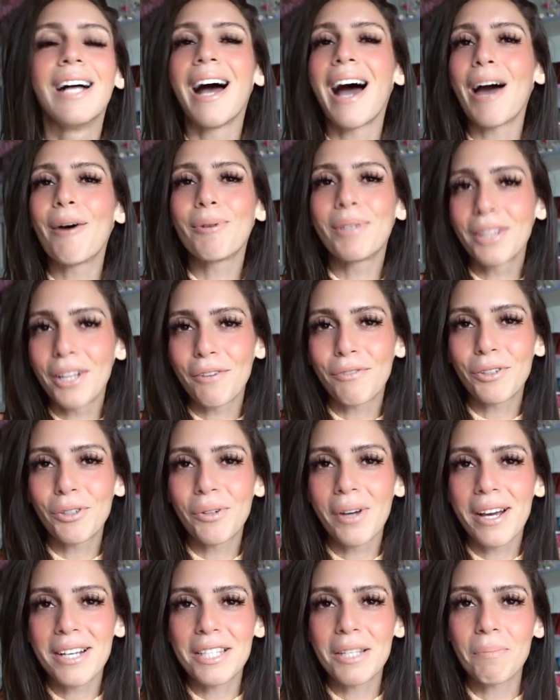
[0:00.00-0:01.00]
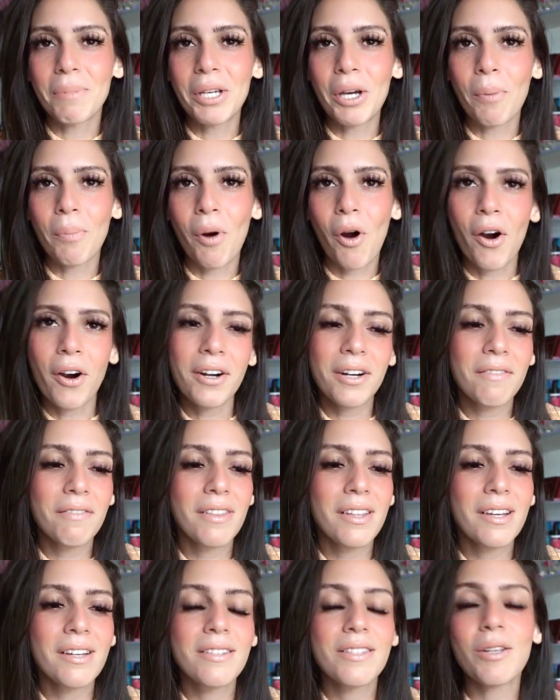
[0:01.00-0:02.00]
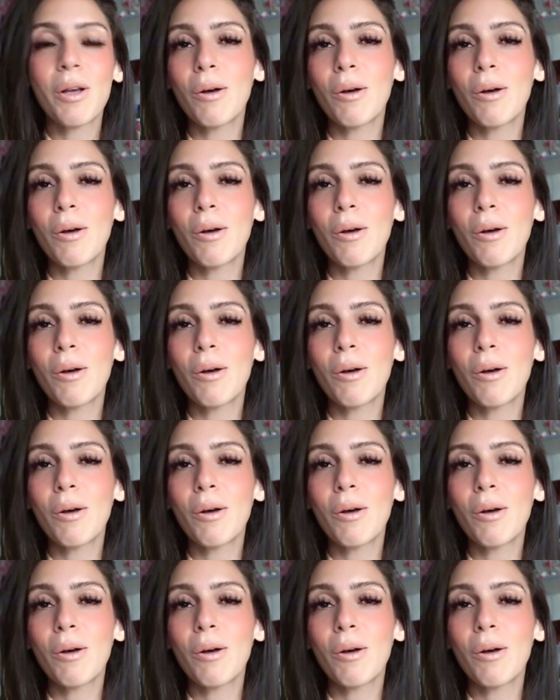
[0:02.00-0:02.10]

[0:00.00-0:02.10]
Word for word: I would love for you guys to be a part of this.